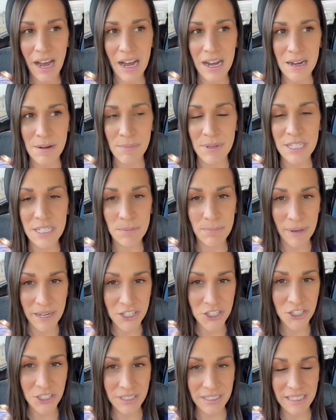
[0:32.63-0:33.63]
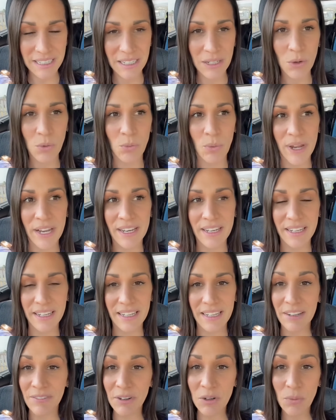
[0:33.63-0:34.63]
Um, especially when
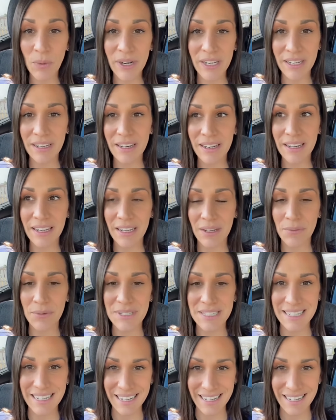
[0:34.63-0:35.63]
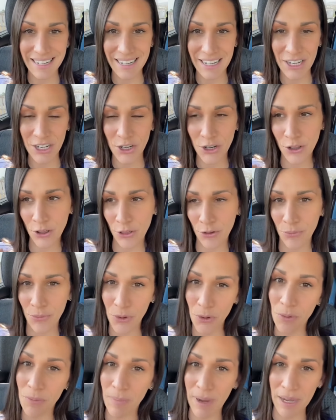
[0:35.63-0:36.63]
even when he was getting it
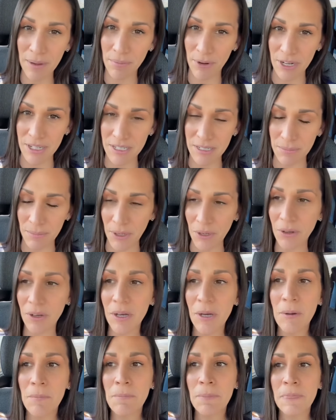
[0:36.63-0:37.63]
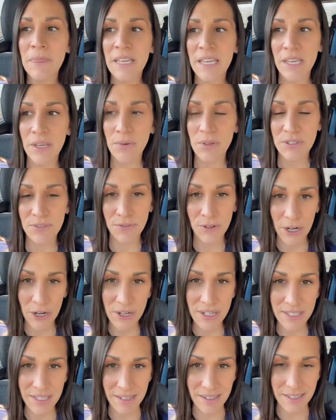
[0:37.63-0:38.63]
through my breast milk he was
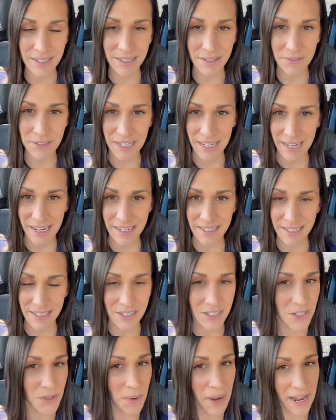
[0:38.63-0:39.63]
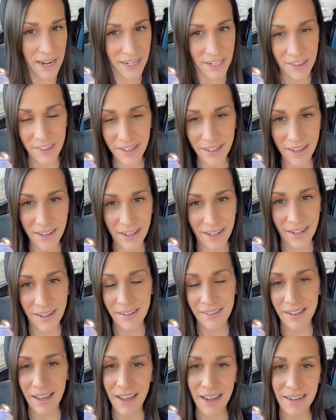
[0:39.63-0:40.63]
very sensitive to casein. So anything I
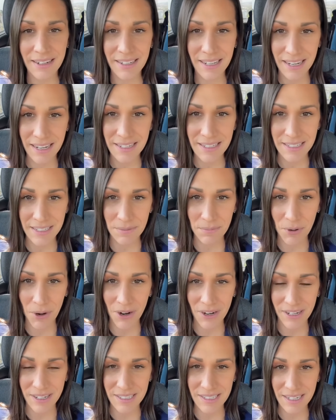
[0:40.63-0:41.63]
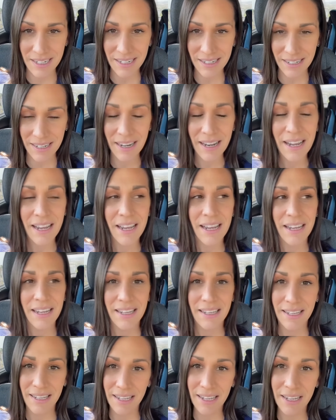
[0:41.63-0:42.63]
ate that had casein products in it,
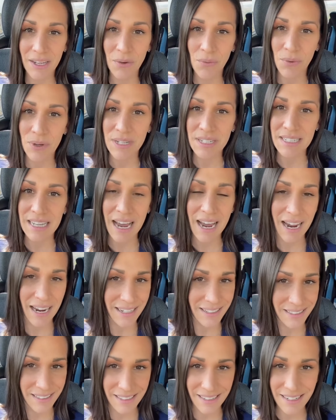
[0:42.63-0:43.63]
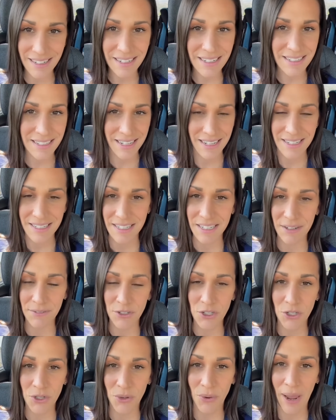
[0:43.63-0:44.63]
he was highly sensitive
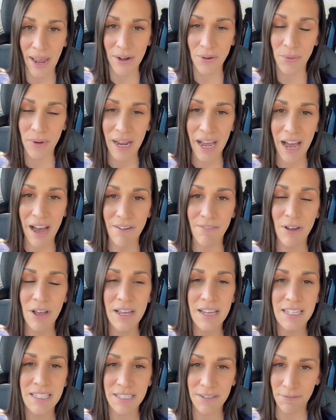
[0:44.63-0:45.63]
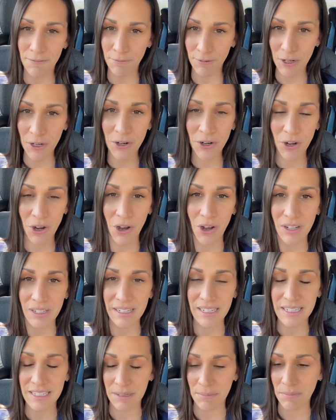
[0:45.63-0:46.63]
to and would have severe
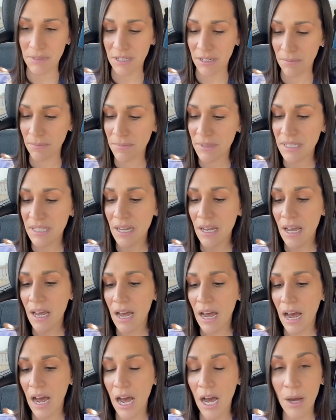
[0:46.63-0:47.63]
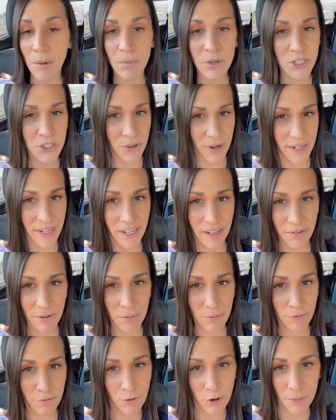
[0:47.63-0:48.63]
colic symptoms. Um, we tried to give
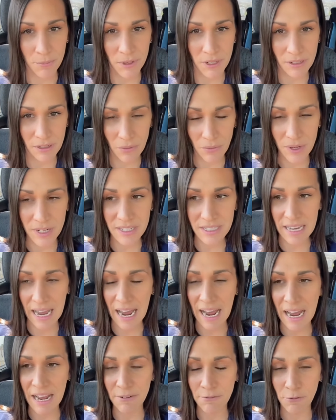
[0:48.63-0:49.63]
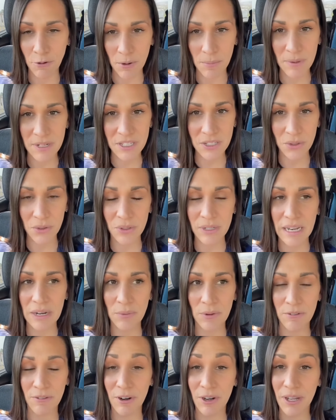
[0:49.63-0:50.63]
him formula once at four months old, and
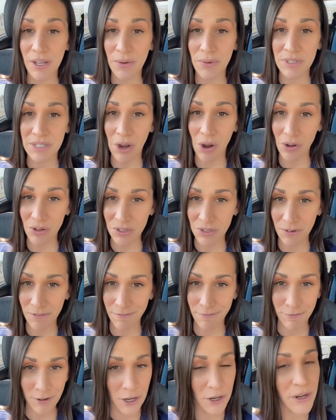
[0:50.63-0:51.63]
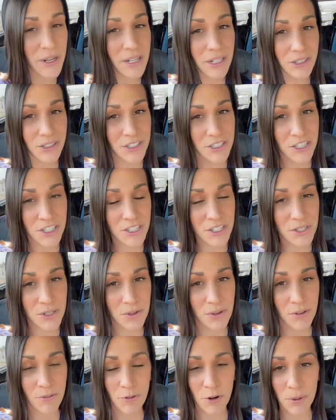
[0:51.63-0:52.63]
we found he was also very allergic
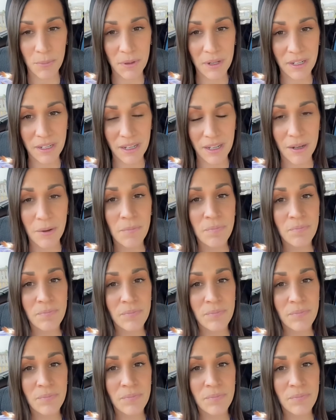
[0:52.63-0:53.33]
to the formula